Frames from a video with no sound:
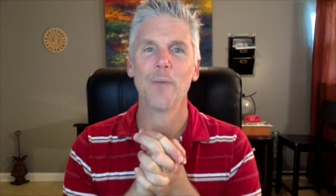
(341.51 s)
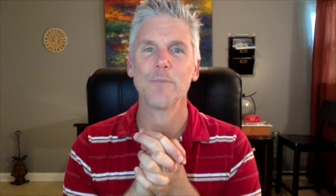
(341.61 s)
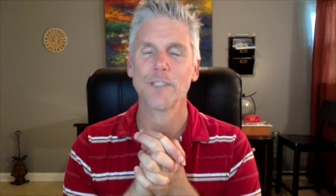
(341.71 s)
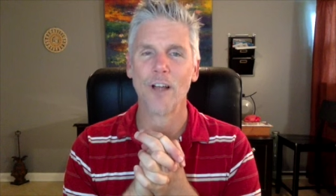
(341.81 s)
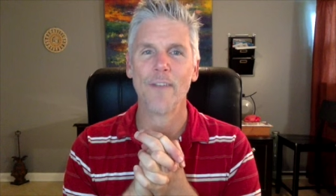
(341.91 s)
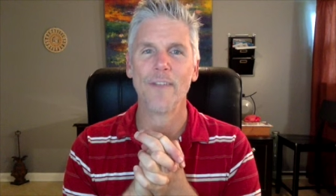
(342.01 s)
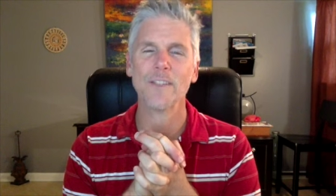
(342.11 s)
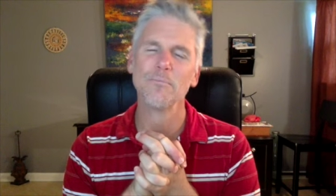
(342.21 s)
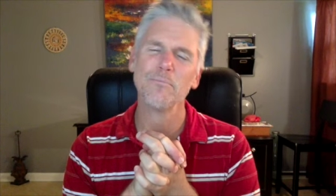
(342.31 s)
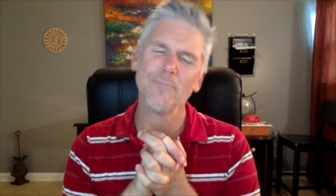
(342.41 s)
just on
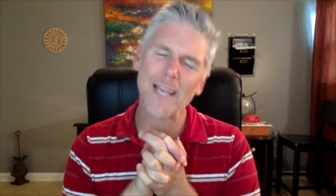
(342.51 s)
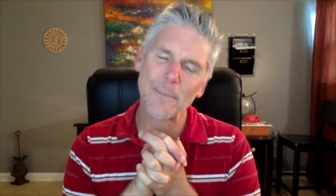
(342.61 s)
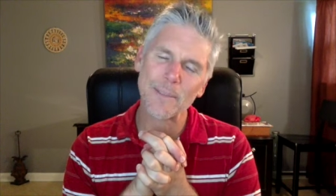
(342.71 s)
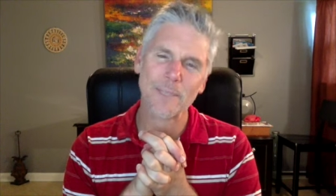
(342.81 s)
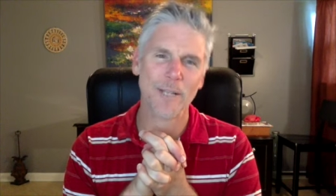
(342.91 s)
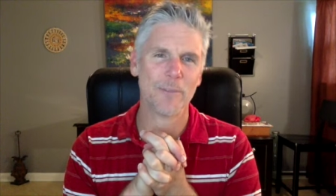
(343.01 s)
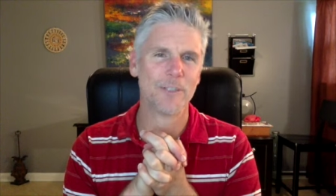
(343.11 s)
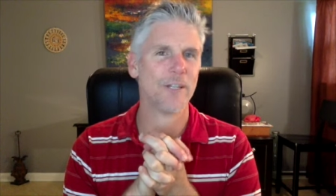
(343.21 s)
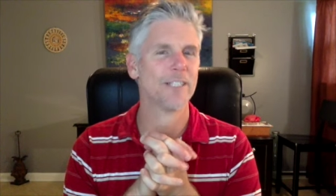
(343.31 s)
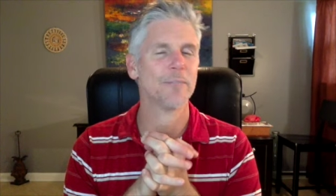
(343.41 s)
this, maybe some
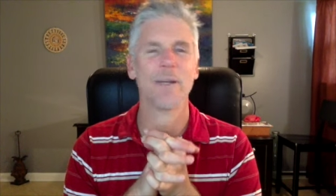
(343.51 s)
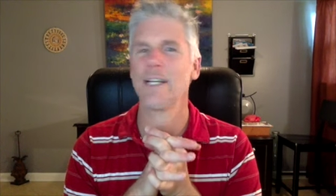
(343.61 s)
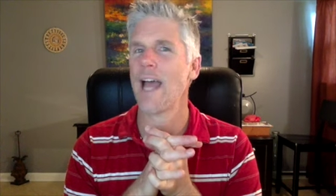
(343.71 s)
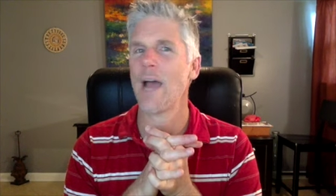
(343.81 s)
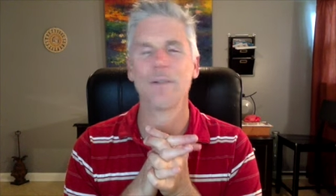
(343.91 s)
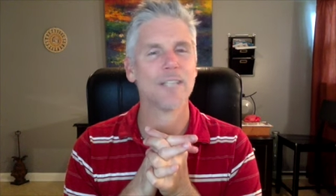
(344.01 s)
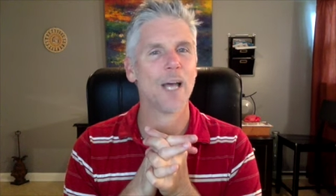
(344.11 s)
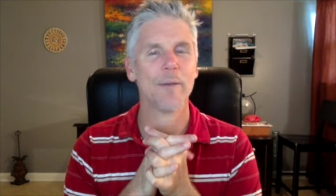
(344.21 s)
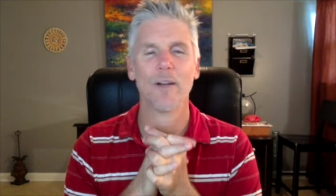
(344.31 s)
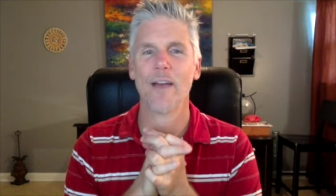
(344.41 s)
demonstration, but in an hour's
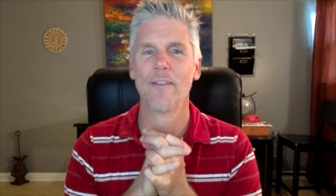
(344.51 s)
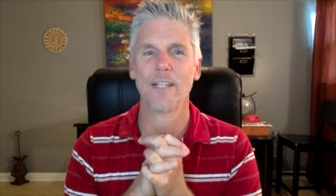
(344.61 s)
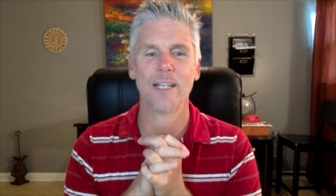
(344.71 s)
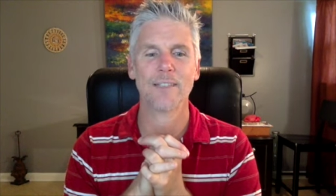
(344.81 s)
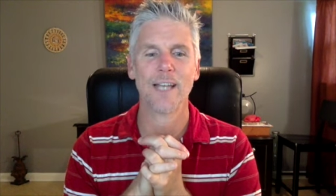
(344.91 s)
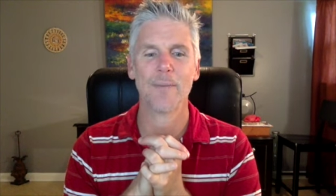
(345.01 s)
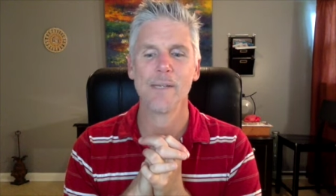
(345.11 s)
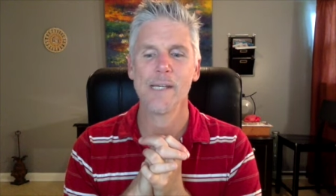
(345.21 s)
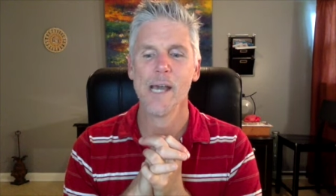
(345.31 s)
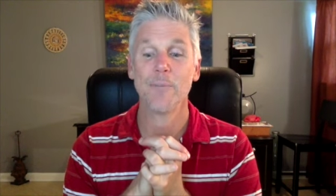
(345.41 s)
time, we don't have a lot of time.
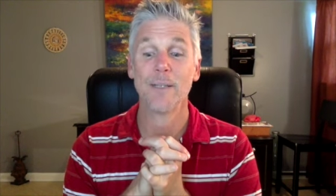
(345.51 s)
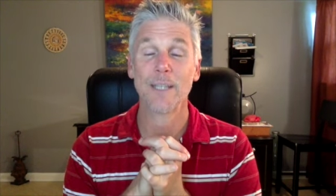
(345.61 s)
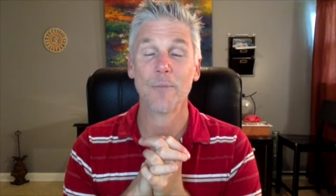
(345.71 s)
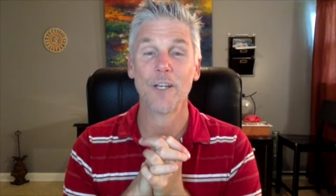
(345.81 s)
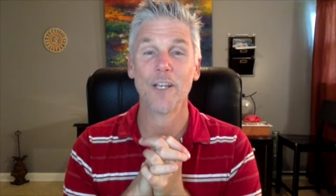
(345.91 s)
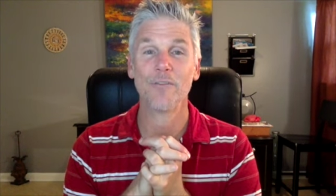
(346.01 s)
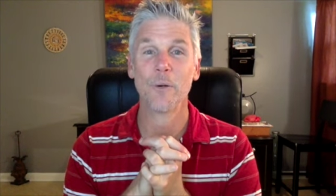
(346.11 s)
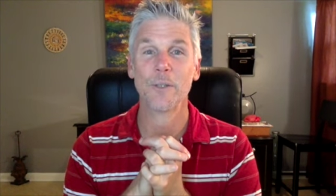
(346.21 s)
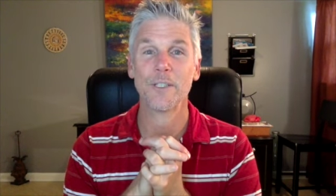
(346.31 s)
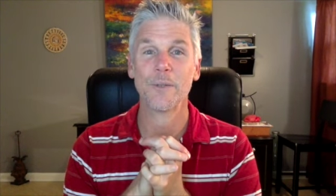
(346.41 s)
But I'm looking
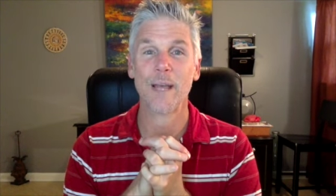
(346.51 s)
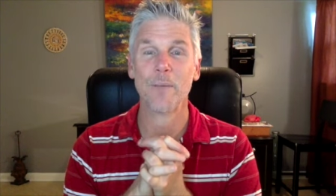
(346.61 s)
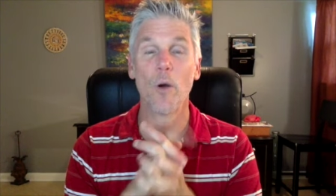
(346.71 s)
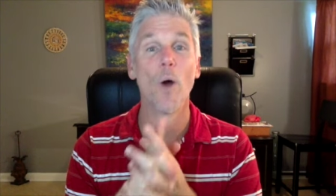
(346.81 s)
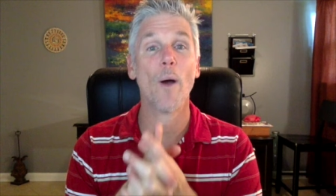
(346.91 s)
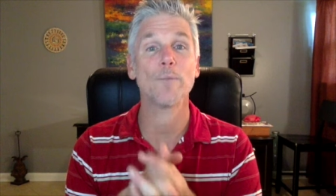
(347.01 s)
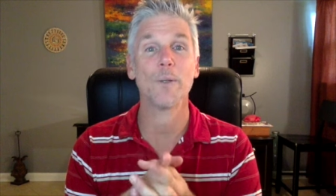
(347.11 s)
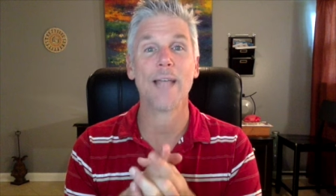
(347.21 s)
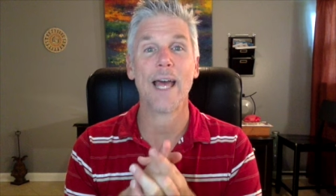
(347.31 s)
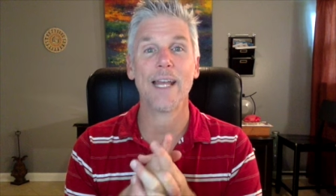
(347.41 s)
forward to doing that more. Oh, I'm
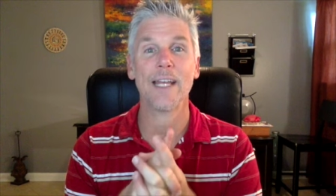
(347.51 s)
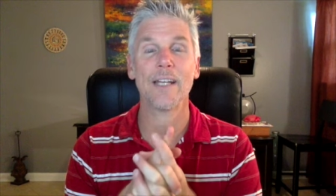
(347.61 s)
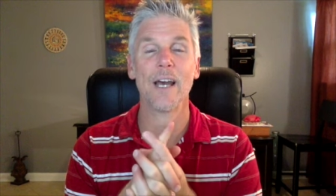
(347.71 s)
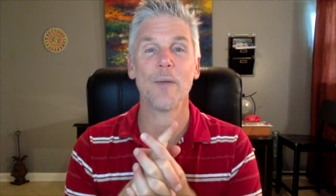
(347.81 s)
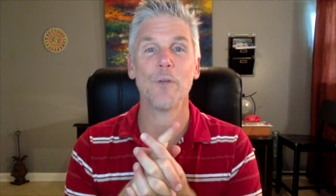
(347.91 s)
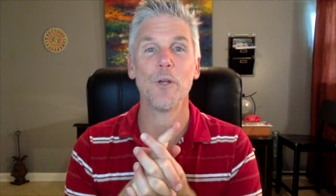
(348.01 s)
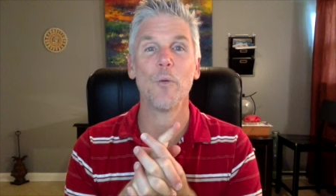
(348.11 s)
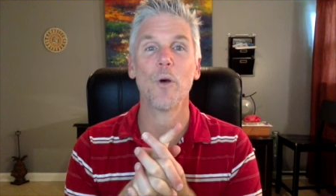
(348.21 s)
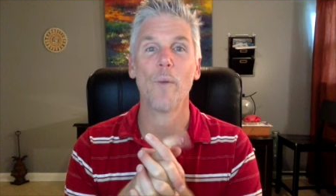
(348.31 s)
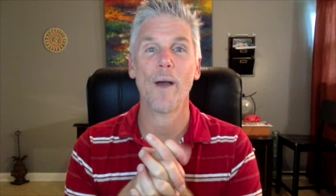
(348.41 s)
doing that in New
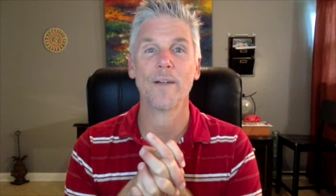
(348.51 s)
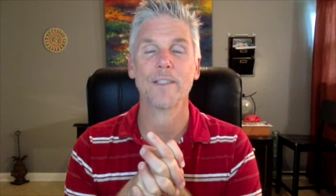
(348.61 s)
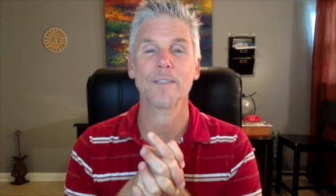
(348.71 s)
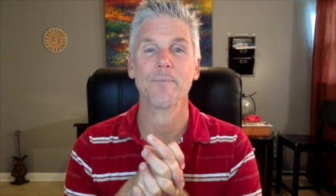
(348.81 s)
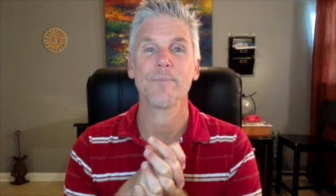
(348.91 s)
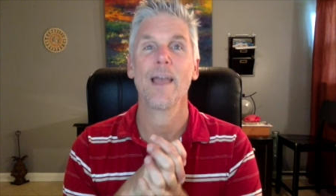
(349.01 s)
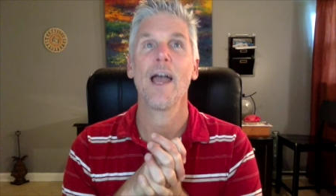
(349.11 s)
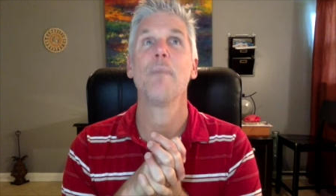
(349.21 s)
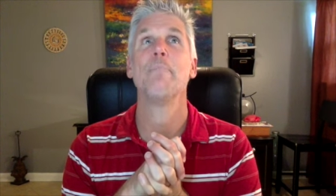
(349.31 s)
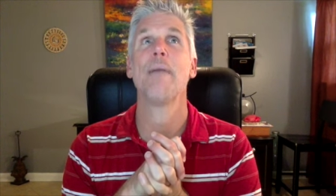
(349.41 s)
World Wellness,
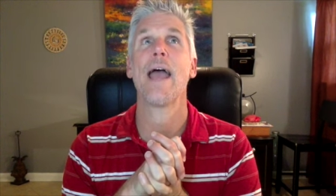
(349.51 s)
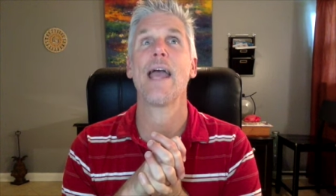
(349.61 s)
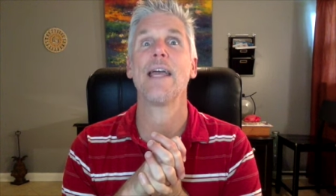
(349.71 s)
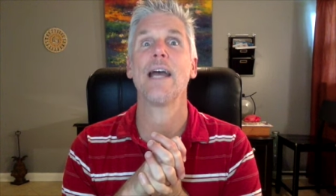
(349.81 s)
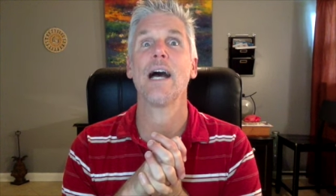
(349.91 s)
May,